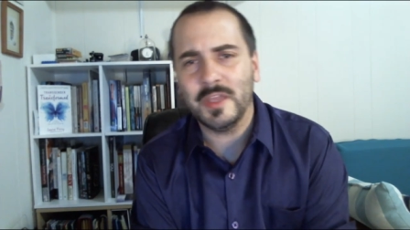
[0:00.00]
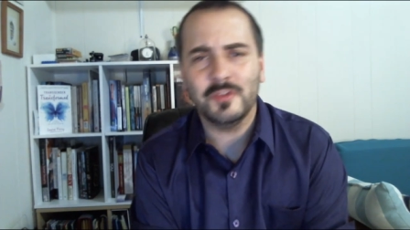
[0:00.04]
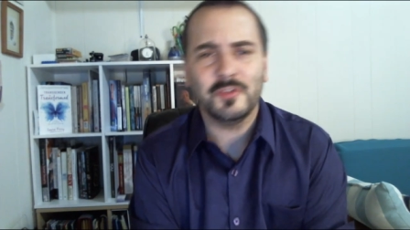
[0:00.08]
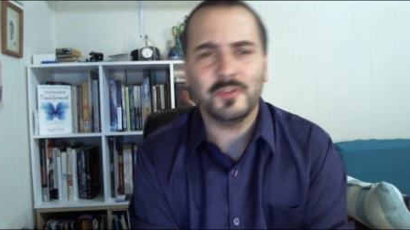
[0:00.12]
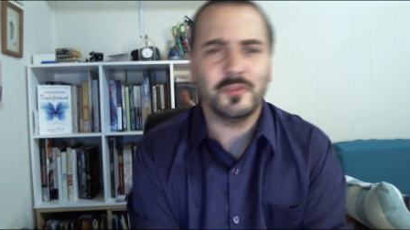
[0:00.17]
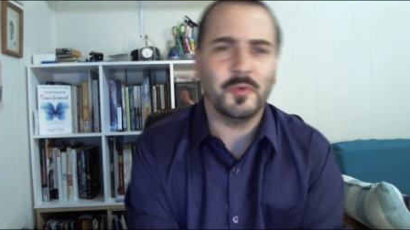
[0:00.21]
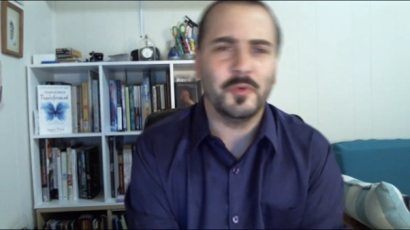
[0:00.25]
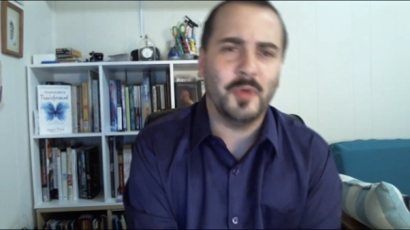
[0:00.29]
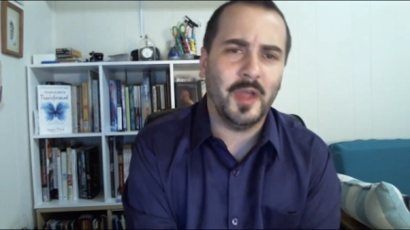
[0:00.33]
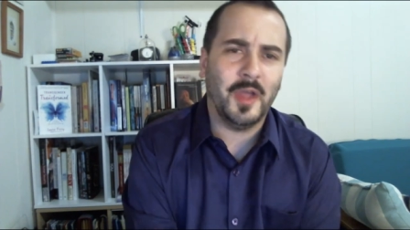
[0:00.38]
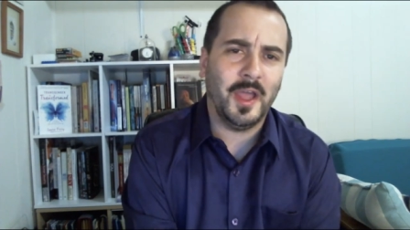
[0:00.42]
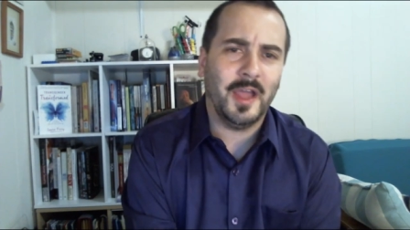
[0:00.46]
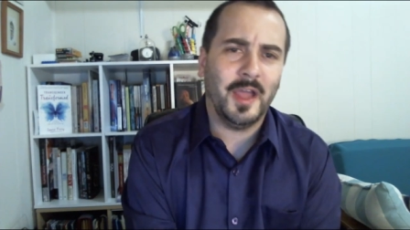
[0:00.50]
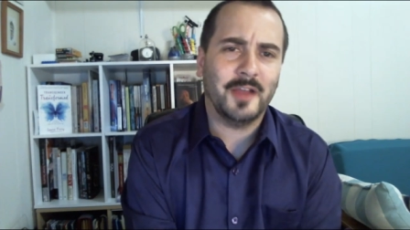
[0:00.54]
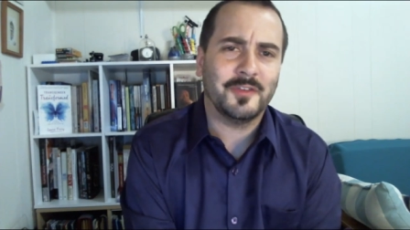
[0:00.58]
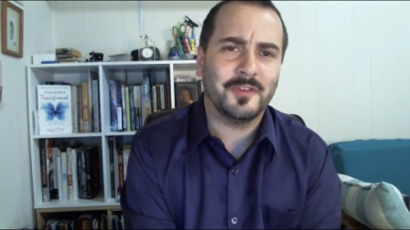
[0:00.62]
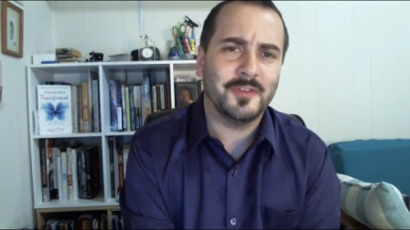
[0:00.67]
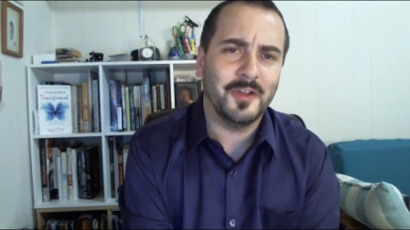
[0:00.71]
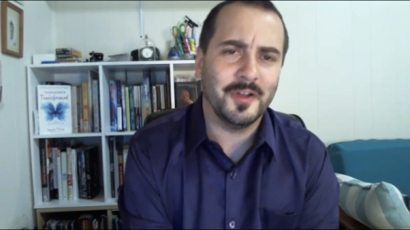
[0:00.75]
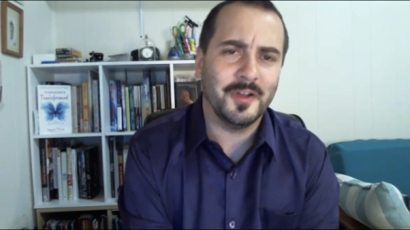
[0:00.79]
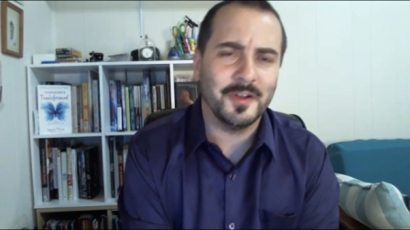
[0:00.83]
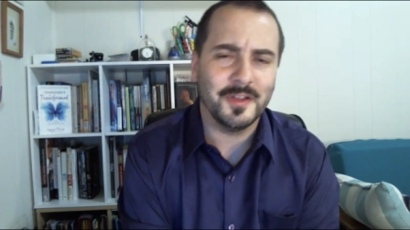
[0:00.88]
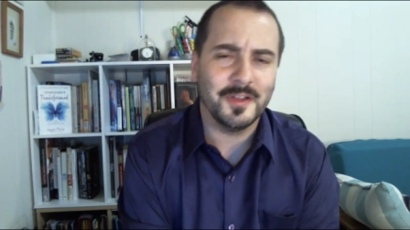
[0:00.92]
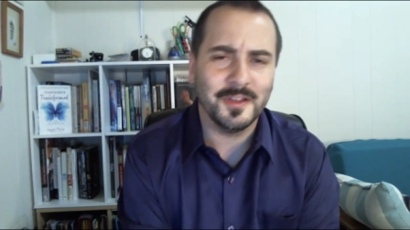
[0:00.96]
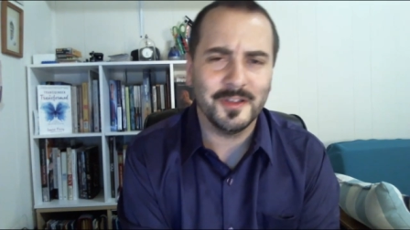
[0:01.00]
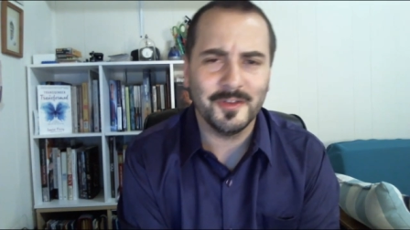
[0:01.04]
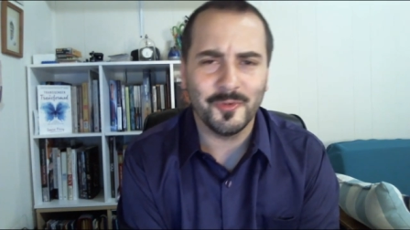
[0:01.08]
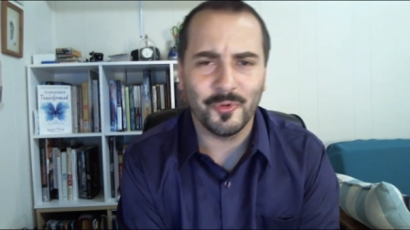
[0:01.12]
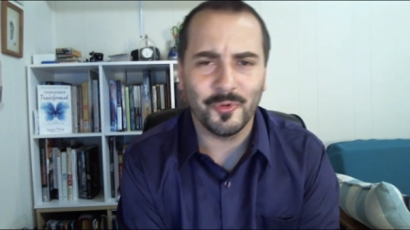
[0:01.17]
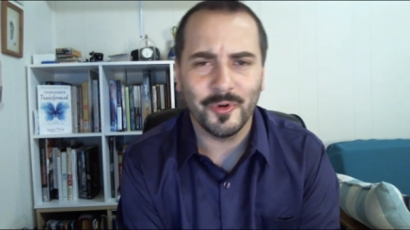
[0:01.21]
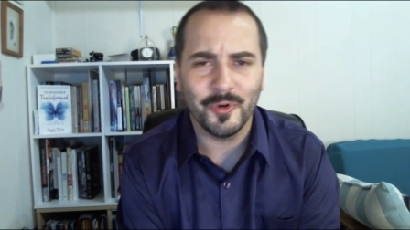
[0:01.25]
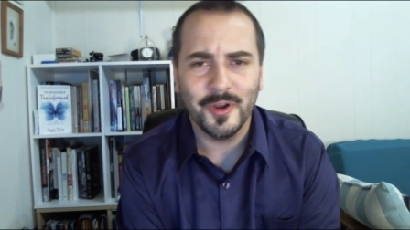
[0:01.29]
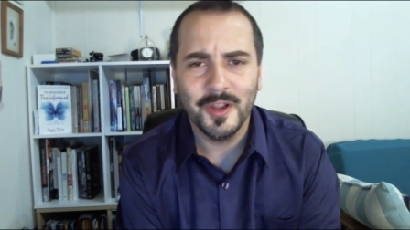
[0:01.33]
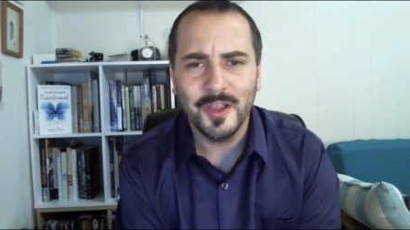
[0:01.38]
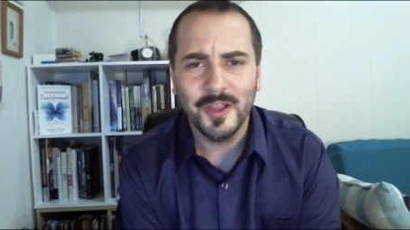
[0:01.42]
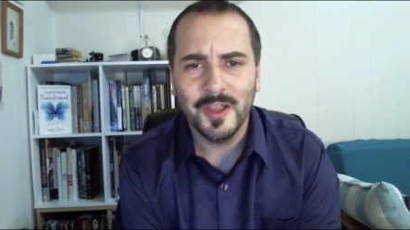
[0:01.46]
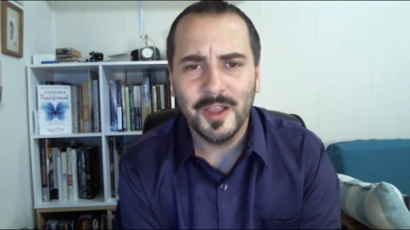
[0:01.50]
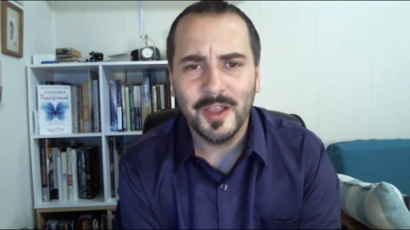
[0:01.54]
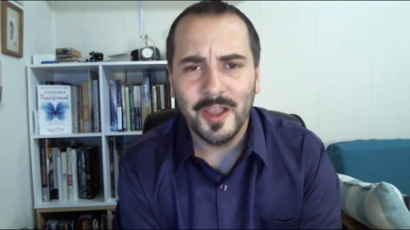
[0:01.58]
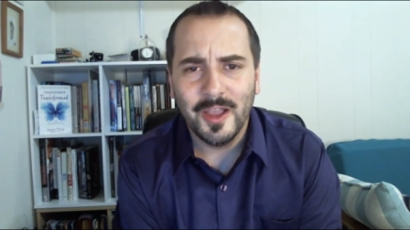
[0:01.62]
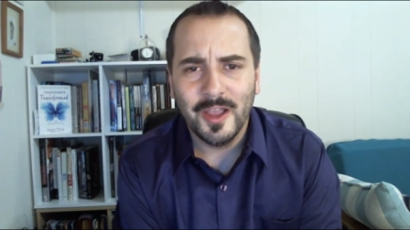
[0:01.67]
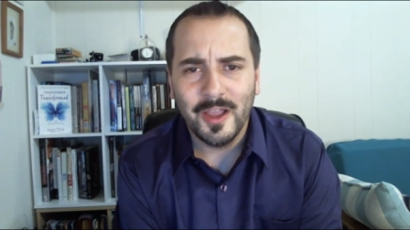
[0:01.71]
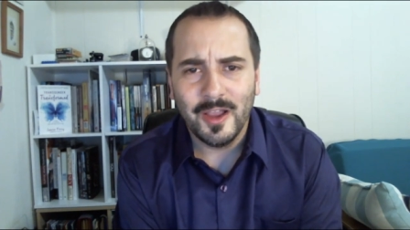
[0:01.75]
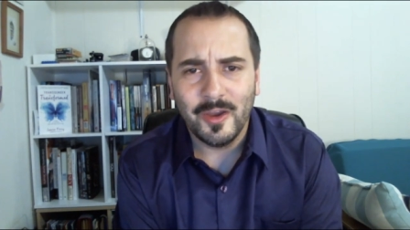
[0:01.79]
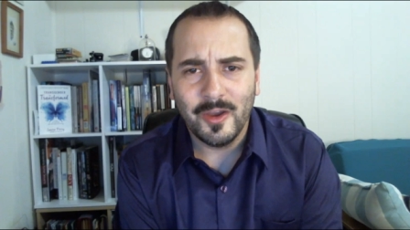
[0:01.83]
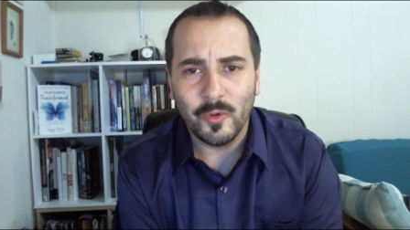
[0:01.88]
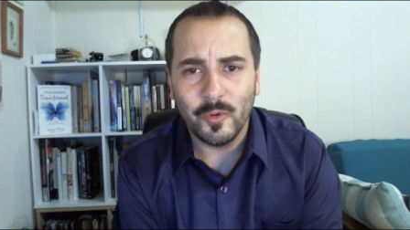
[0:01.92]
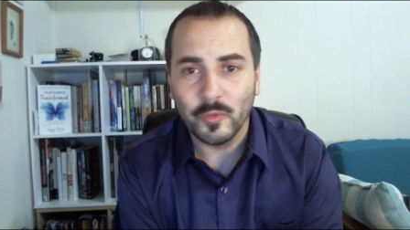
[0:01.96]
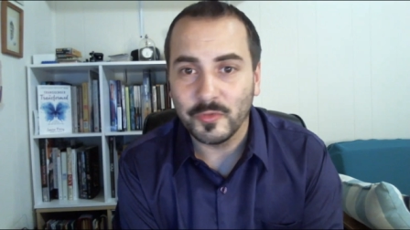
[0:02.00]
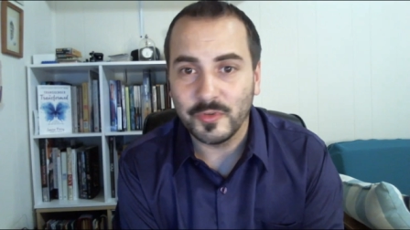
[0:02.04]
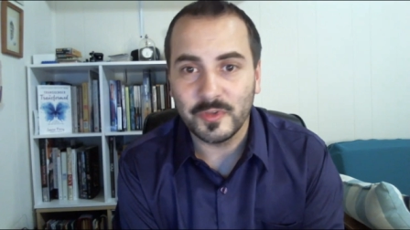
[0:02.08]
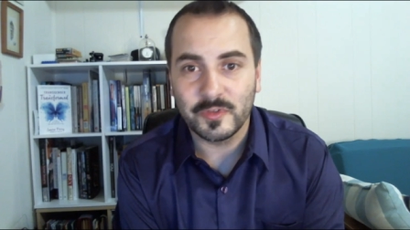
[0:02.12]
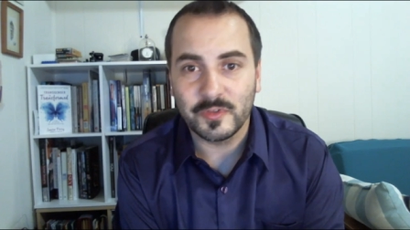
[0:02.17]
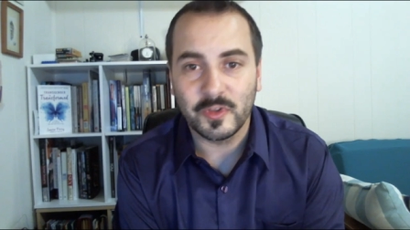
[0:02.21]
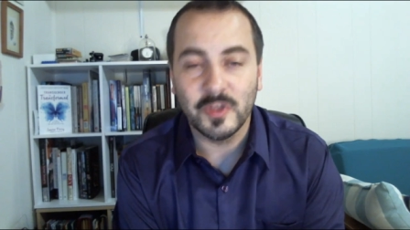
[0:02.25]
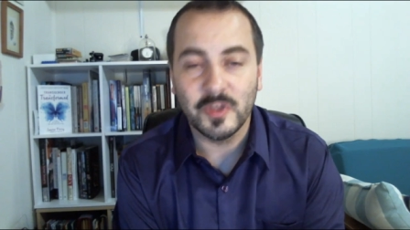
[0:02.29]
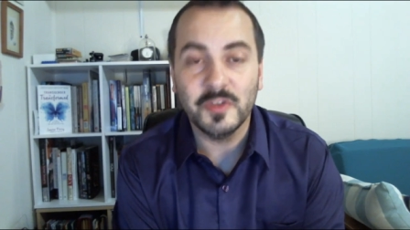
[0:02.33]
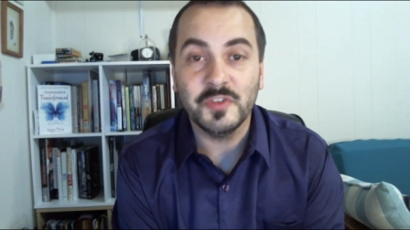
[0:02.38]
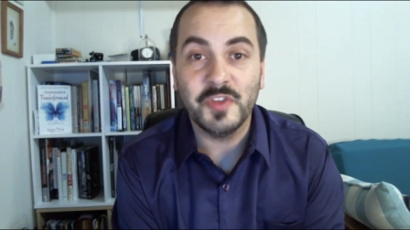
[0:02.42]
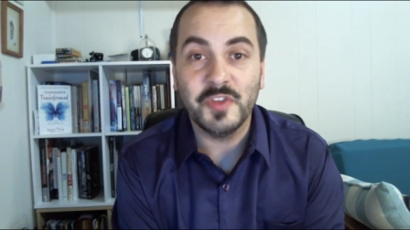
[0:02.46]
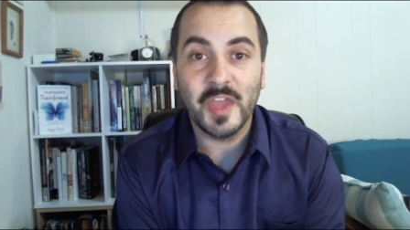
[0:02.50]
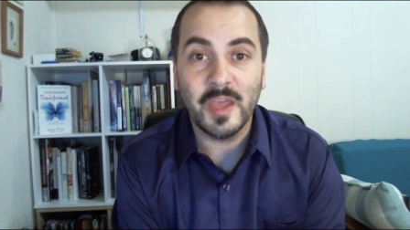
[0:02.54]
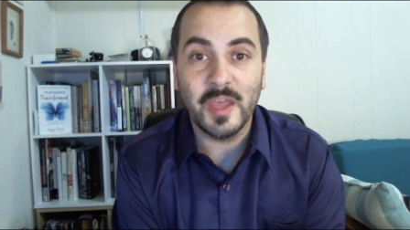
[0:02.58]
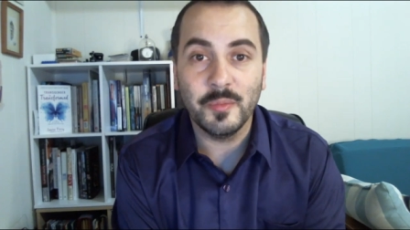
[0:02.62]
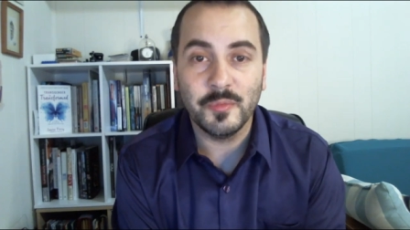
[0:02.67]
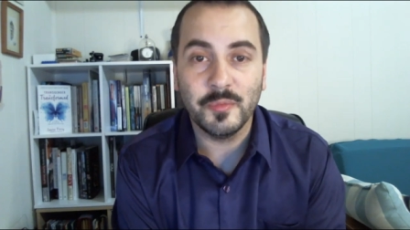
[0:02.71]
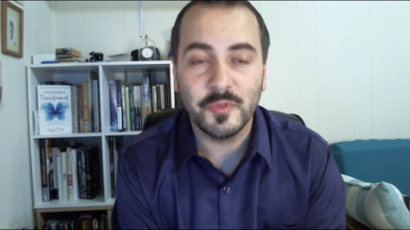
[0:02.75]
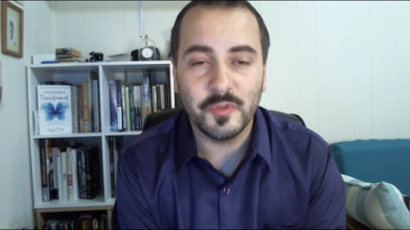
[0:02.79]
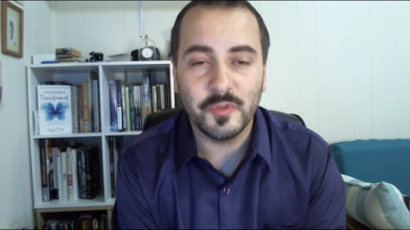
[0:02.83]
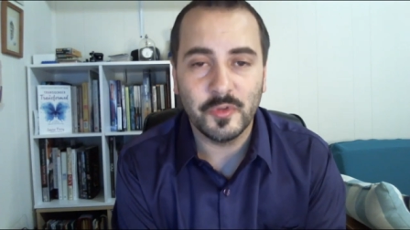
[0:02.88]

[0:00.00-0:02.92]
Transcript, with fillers: Just don't act on it, or, or just condemns